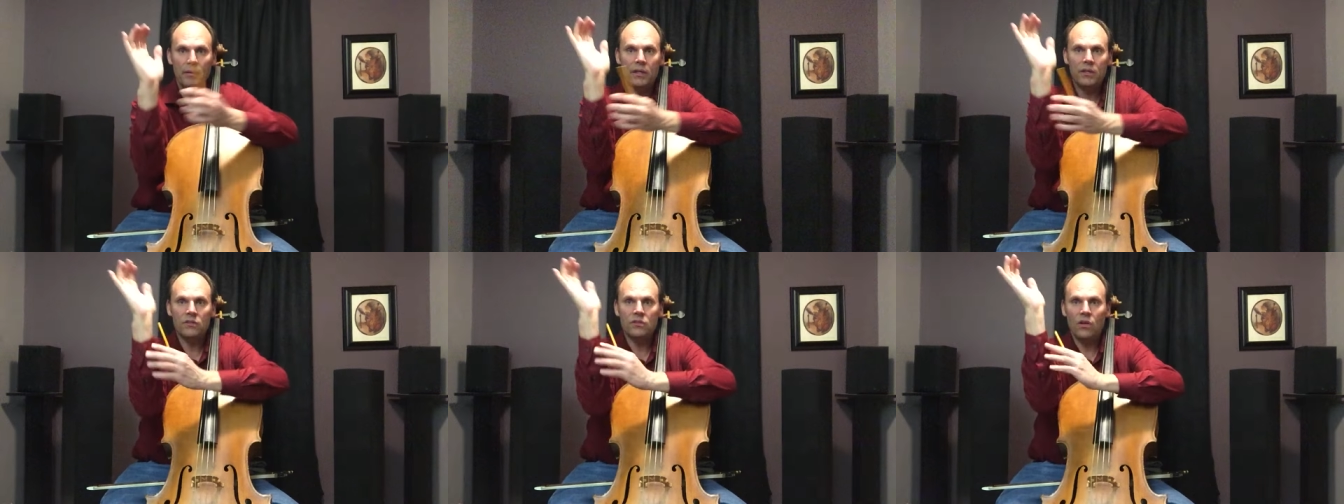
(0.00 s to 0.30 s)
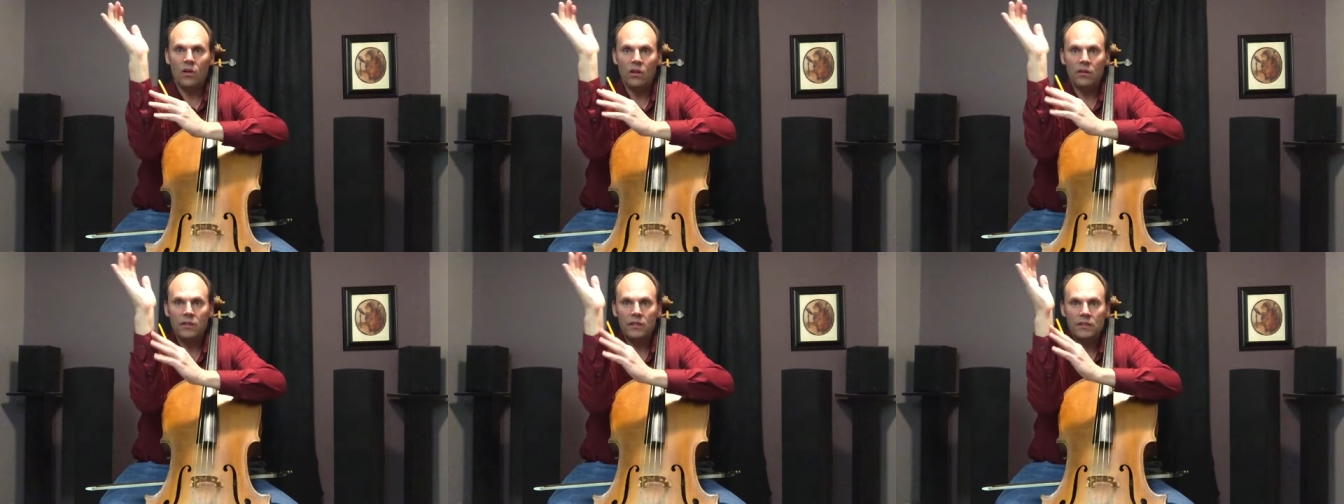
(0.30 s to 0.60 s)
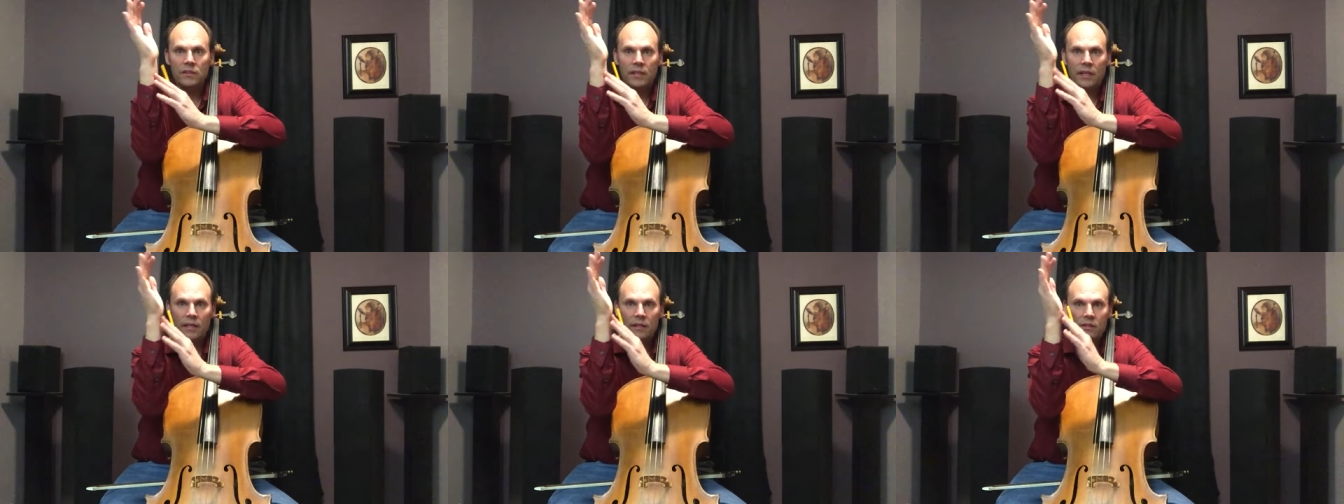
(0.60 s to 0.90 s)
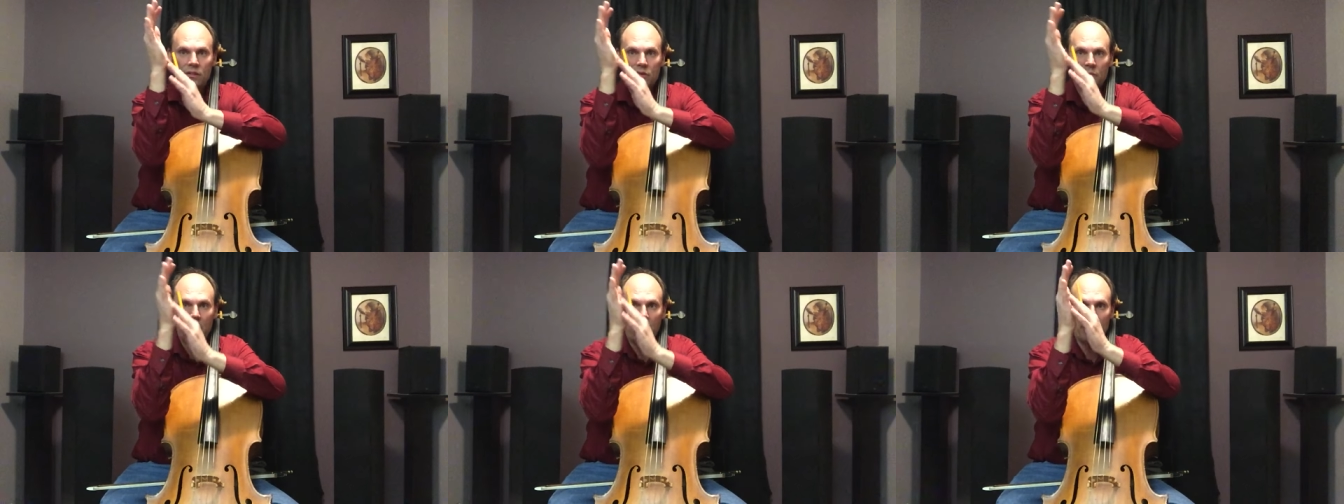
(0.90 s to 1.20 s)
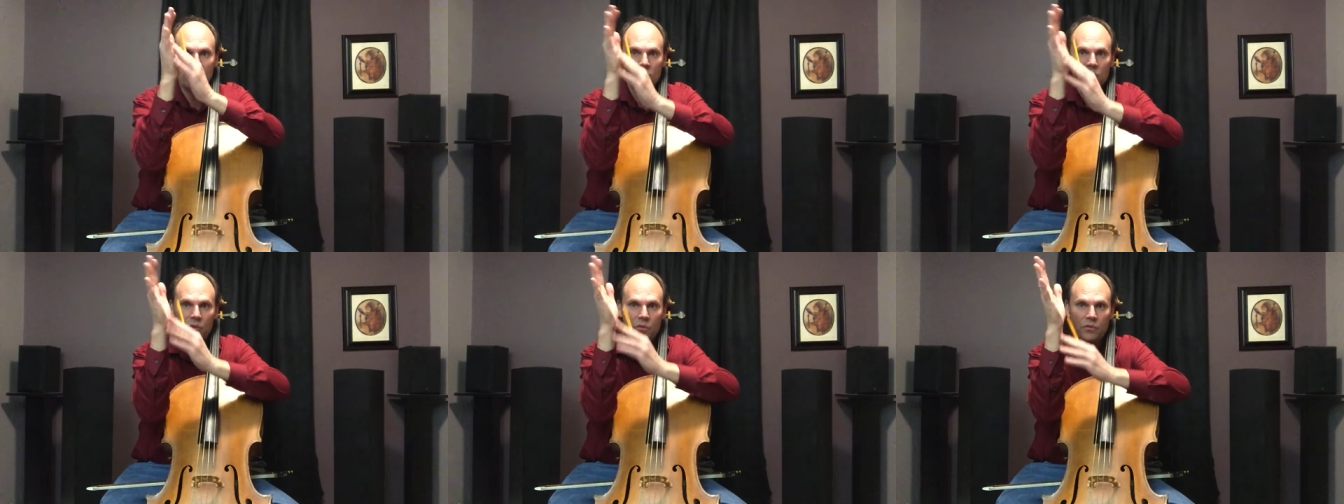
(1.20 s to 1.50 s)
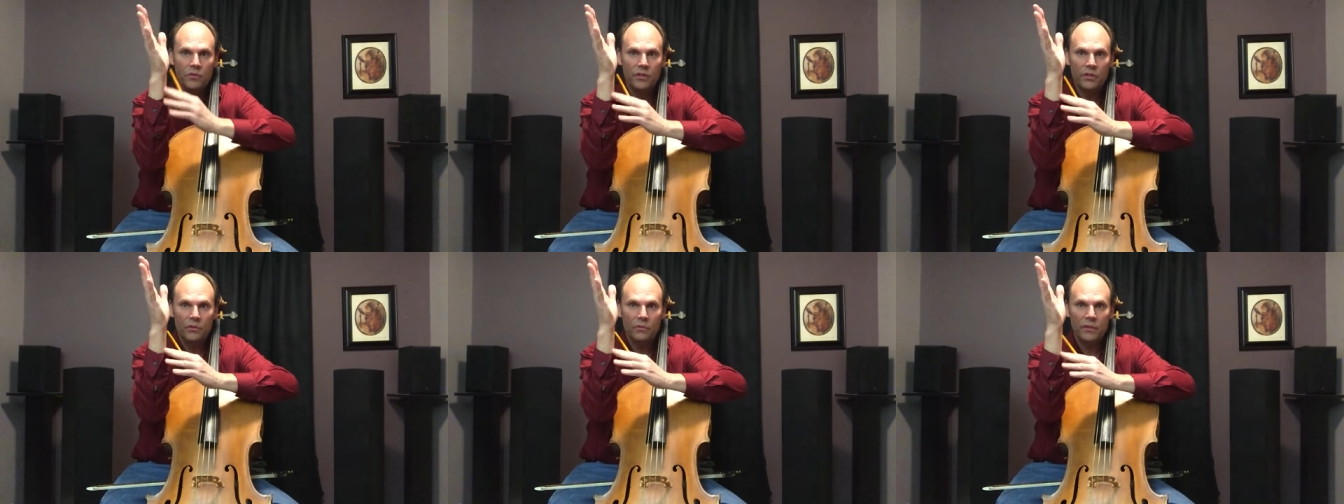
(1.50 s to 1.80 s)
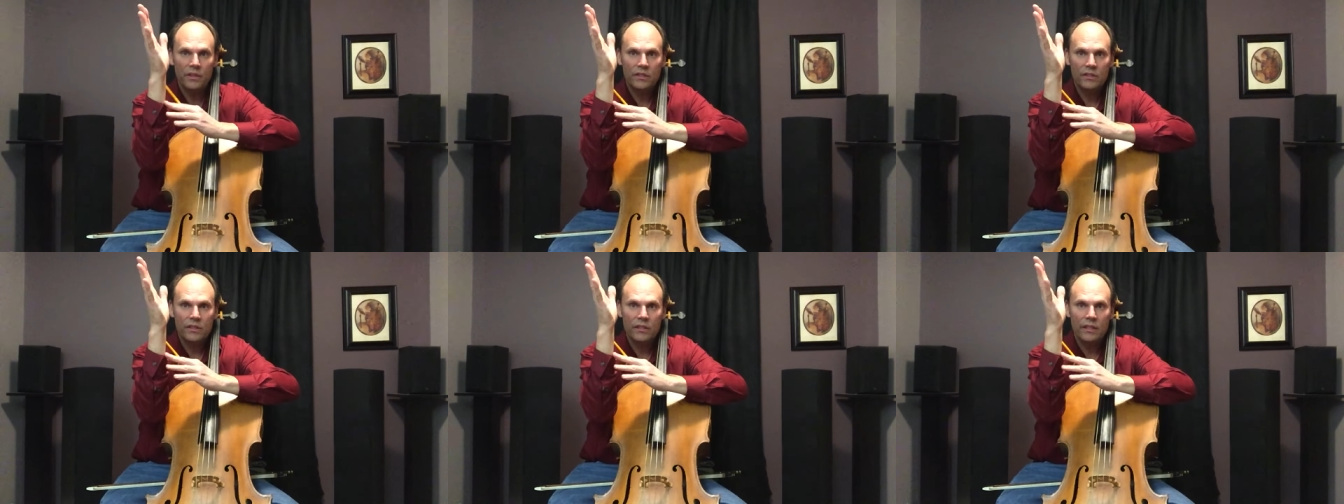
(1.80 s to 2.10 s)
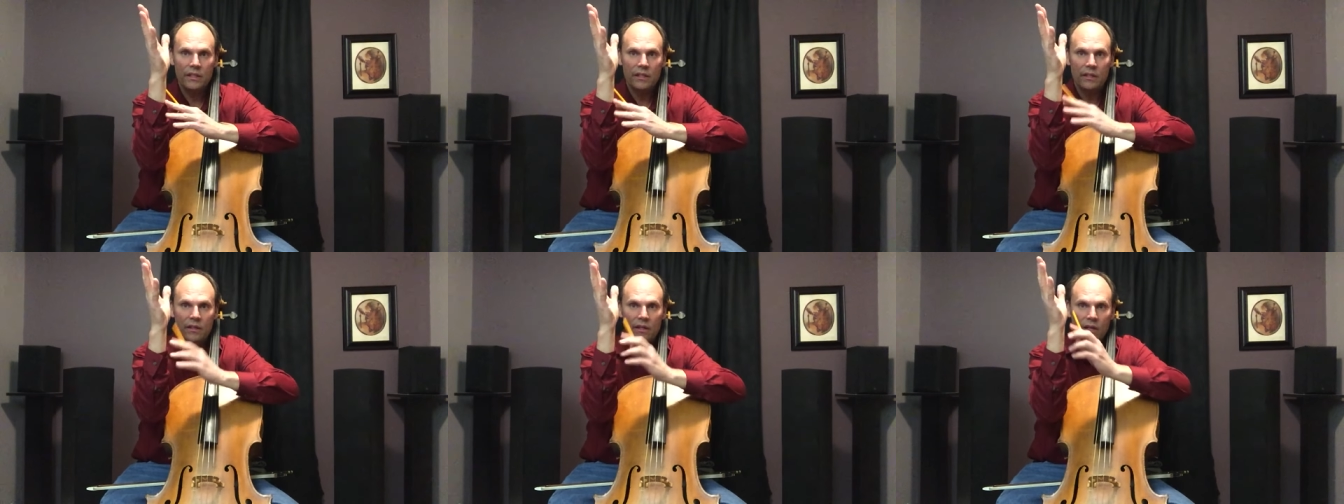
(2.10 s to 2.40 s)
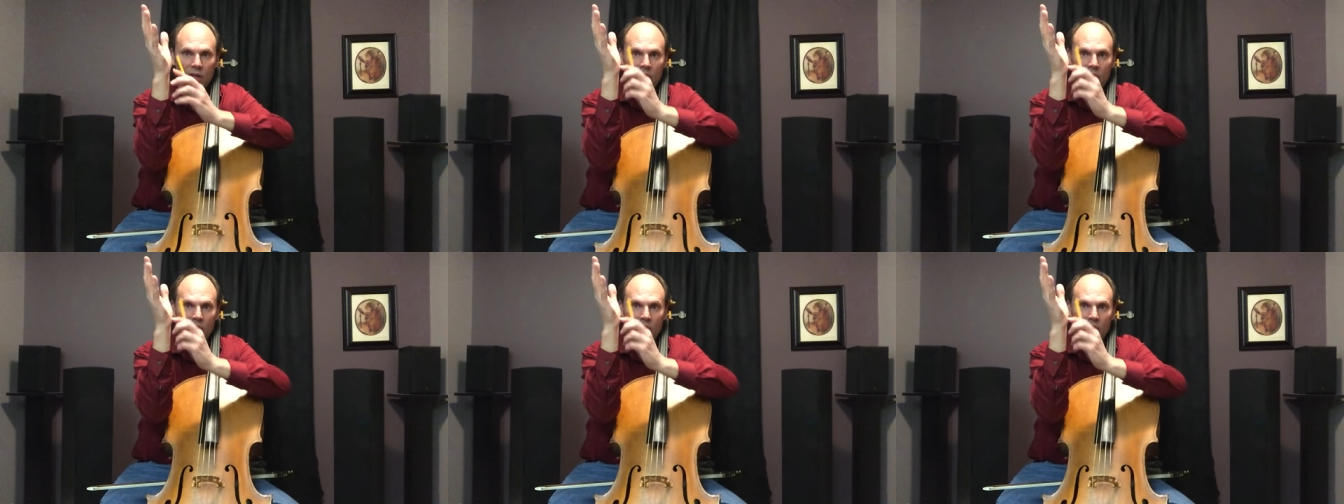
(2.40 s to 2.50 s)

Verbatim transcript: Because all these tendons pass over your wrist here.